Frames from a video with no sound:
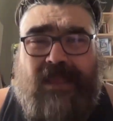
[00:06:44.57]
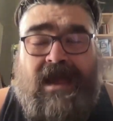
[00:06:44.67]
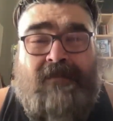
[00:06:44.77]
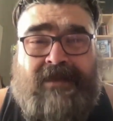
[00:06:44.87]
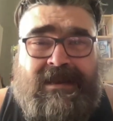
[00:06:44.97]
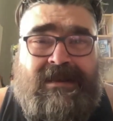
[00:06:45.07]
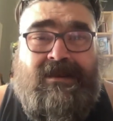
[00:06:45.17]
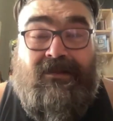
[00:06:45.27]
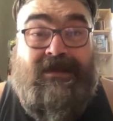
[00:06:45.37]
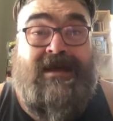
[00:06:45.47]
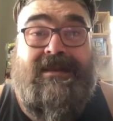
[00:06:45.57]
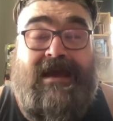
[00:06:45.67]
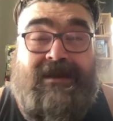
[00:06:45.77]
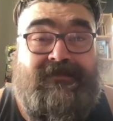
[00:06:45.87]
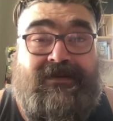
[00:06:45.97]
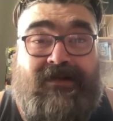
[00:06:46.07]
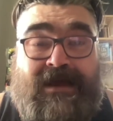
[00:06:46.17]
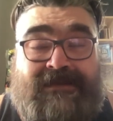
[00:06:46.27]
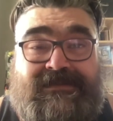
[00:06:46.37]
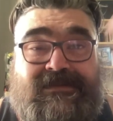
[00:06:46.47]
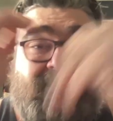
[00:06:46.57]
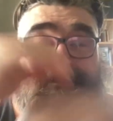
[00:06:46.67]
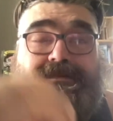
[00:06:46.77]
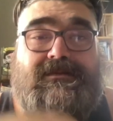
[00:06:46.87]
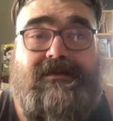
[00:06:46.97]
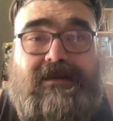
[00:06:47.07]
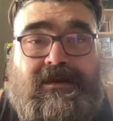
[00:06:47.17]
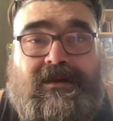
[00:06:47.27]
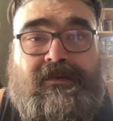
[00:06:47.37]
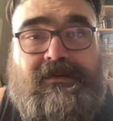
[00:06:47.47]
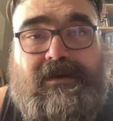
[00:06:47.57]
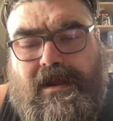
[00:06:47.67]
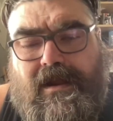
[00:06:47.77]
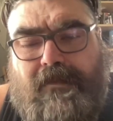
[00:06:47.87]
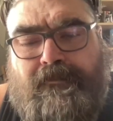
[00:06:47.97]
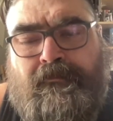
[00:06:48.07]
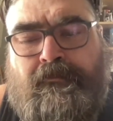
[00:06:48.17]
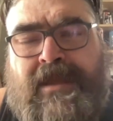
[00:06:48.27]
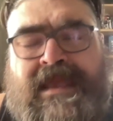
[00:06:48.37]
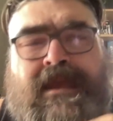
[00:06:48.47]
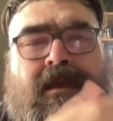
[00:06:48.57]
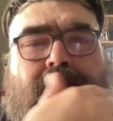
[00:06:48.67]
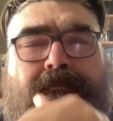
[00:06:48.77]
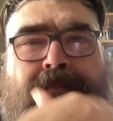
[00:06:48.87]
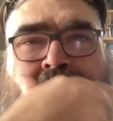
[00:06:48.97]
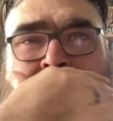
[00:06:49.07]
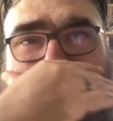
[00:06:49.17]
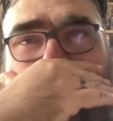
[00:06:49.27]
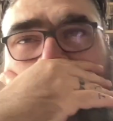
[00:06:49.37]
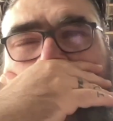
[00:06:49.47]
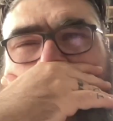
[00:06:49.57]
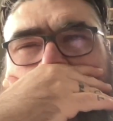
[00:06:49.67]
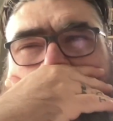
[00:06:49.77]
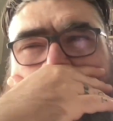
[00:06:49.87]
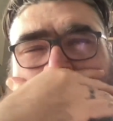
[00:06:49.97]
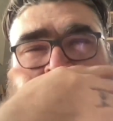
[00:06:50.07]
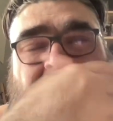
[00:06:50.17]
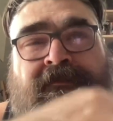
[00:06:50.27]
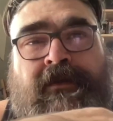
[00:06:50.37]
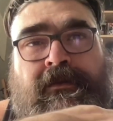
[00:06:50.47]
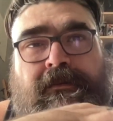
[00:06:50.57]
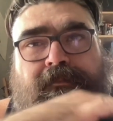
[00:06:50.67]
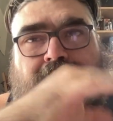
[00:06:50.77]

I'm getting a lot out of the class too. You know, me being kind of a